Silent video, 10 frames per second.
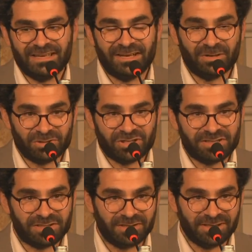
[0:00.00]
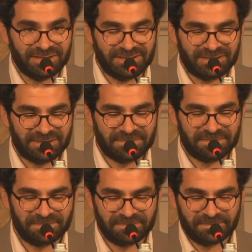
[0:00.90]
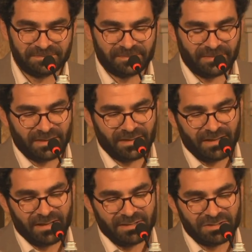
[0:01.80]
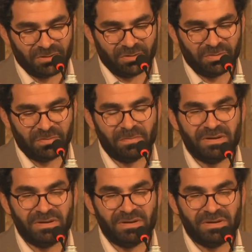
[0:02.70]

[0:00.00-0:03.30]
and not just colleagues. So